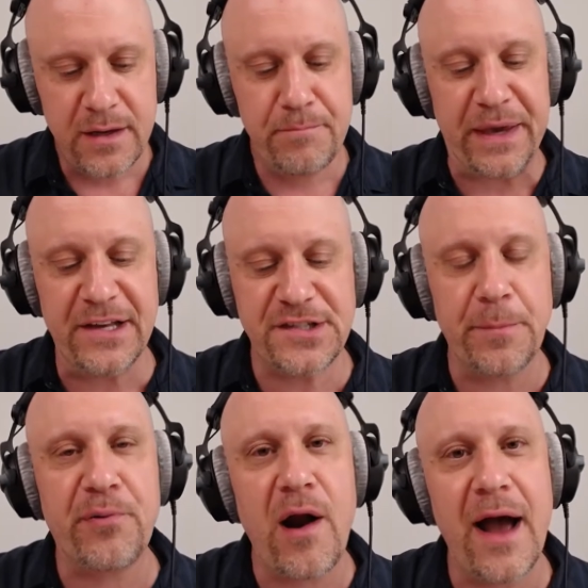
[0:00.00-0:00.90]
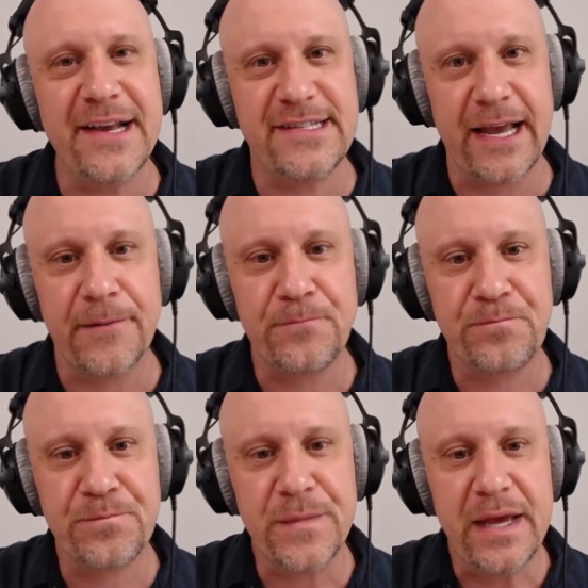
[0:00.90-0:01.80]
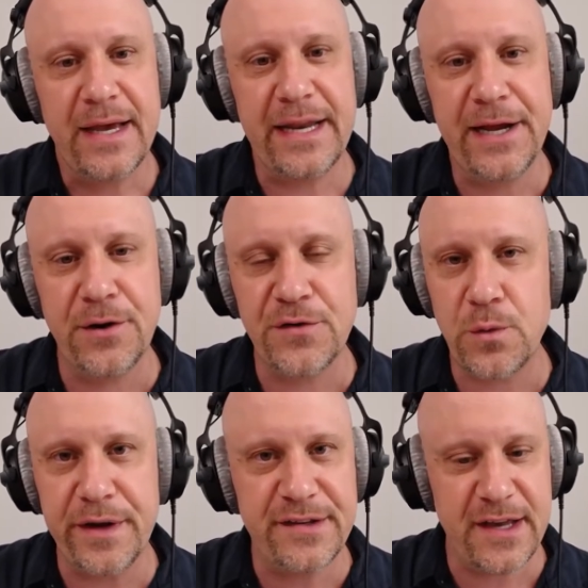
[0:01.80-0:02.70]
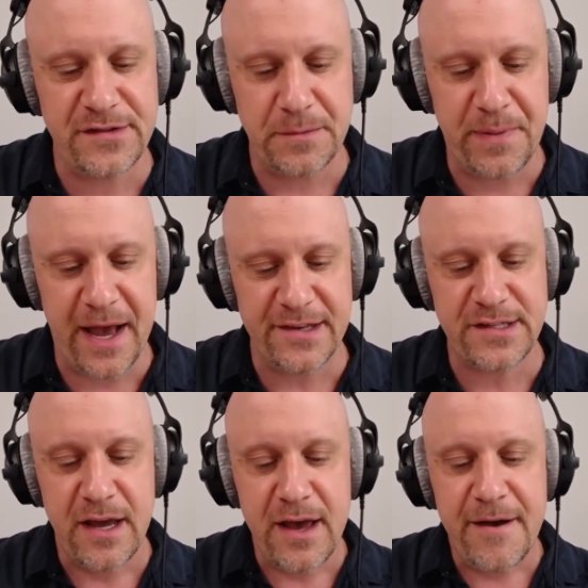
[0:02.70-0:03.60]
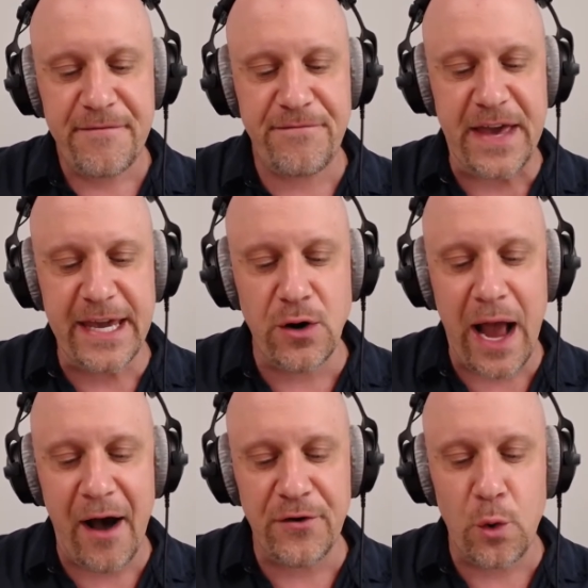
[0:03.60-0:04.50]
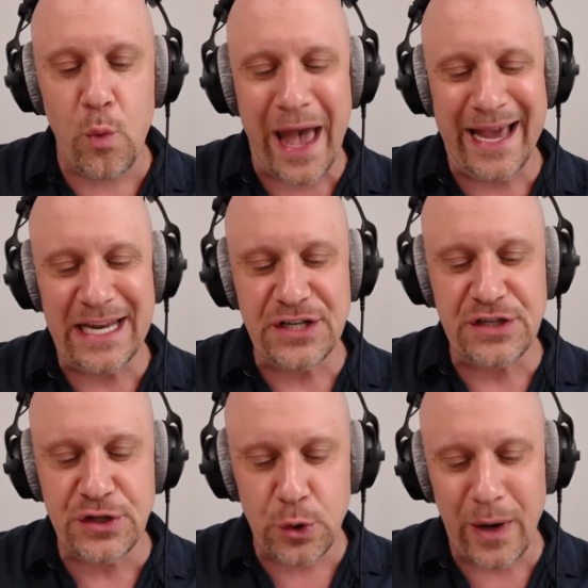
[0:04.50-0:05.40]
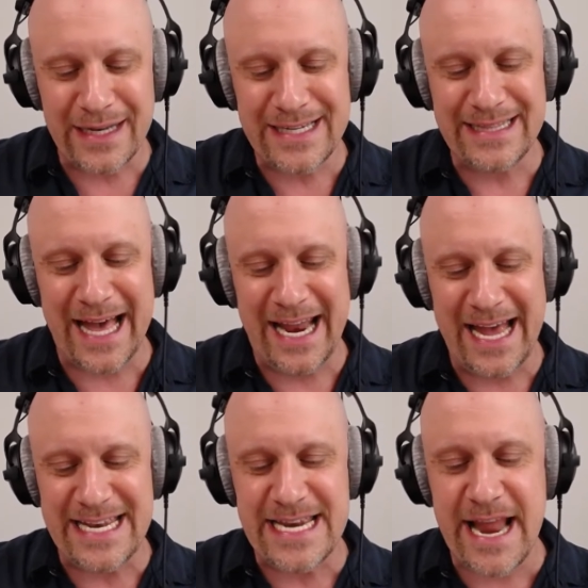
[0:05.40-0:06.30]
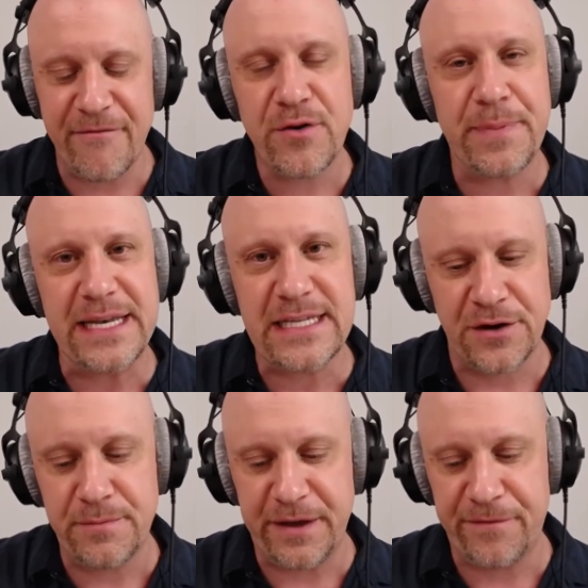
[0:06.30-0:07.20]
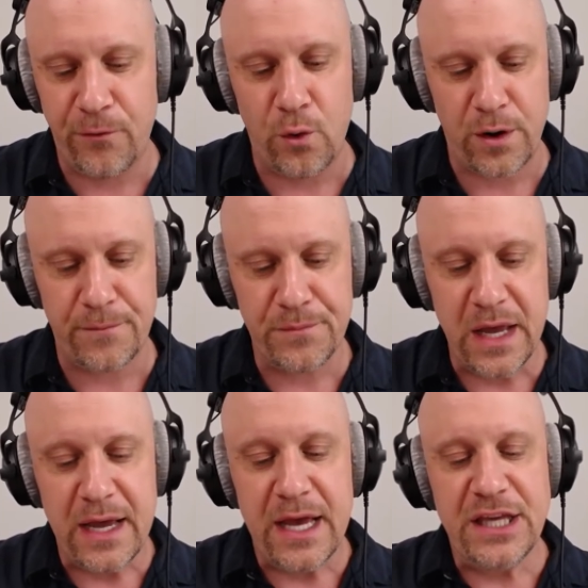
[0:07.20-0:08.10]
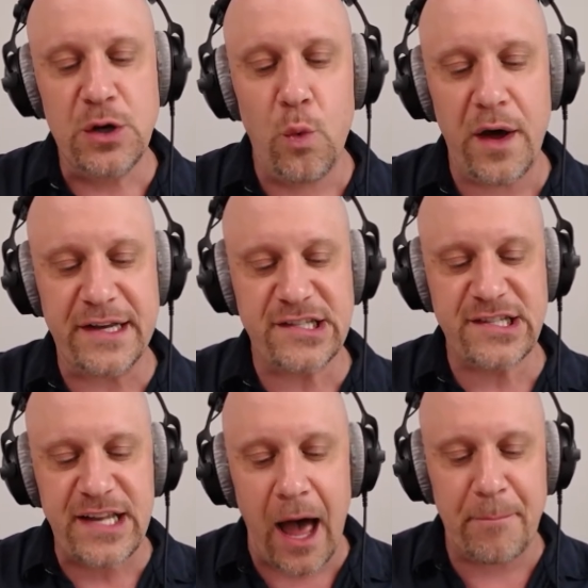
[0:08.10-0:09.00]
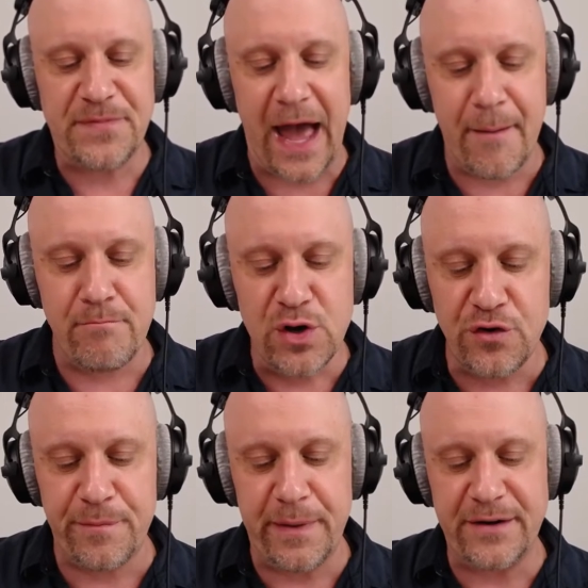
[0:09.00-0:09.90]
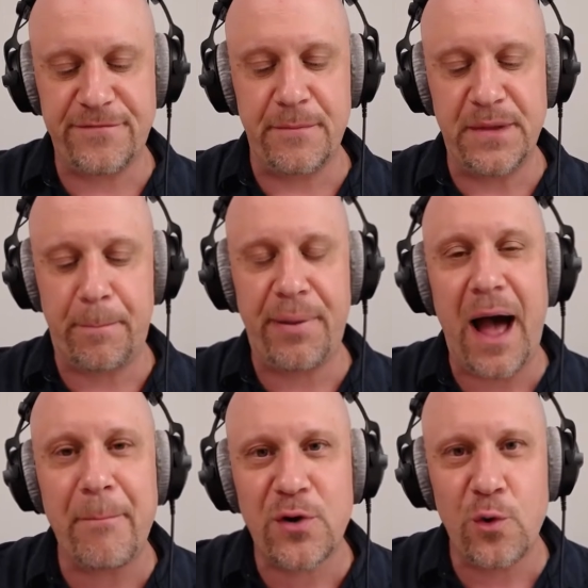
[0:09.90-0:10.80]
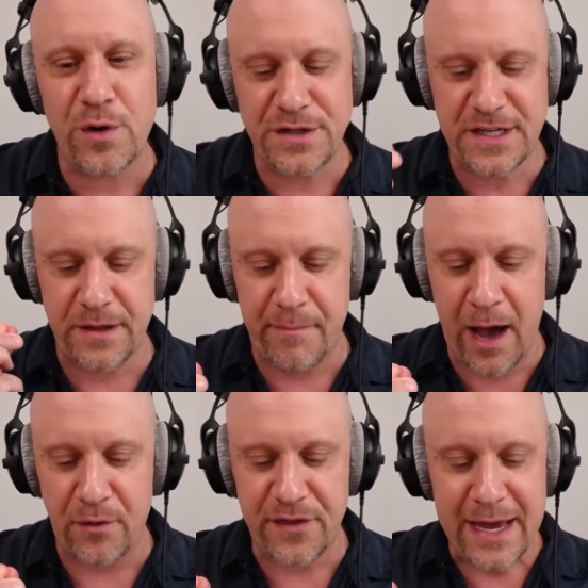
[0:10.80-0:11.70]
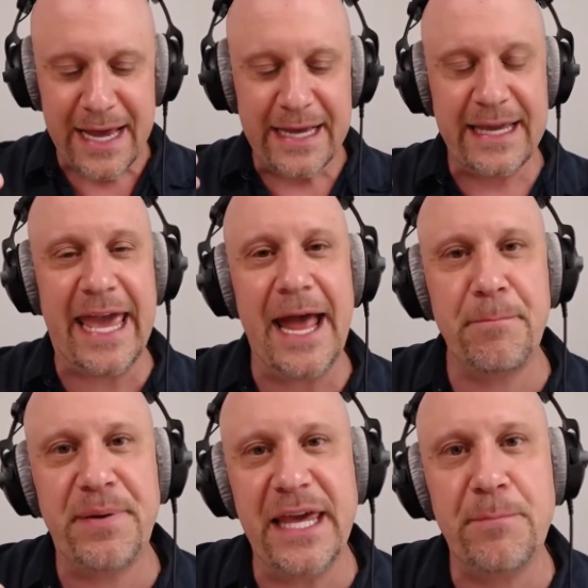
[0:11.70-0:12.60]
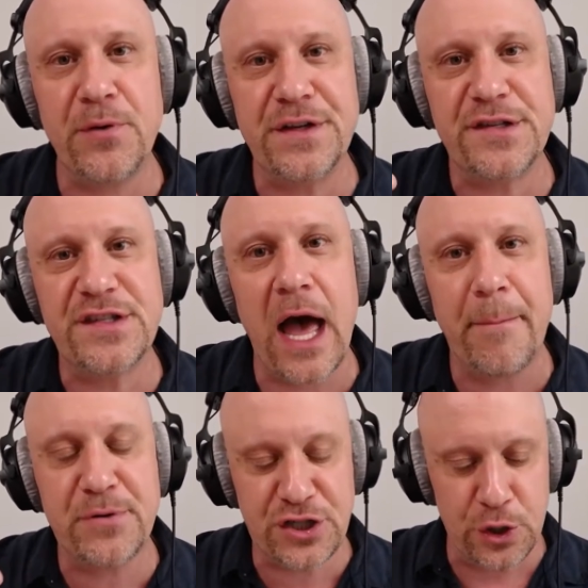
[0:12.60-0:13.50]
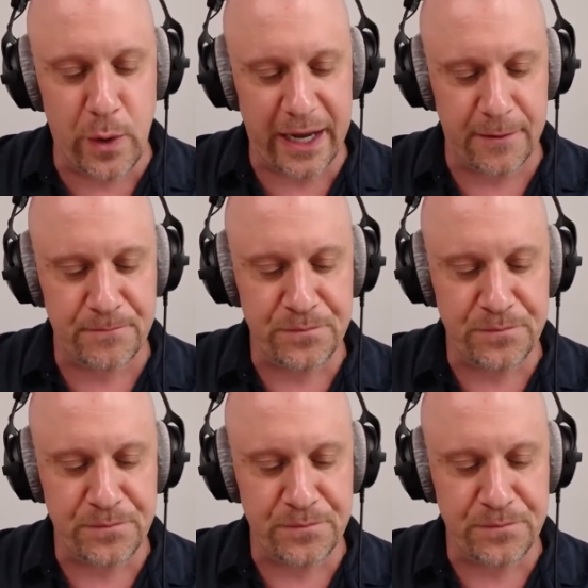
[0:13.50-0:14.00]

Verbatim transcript: be surprising. And here's where he says it best. Figure out a way to do it that had never been done before. You want to stop that movement from the popcorn to the mouth. Get people to stop chewing.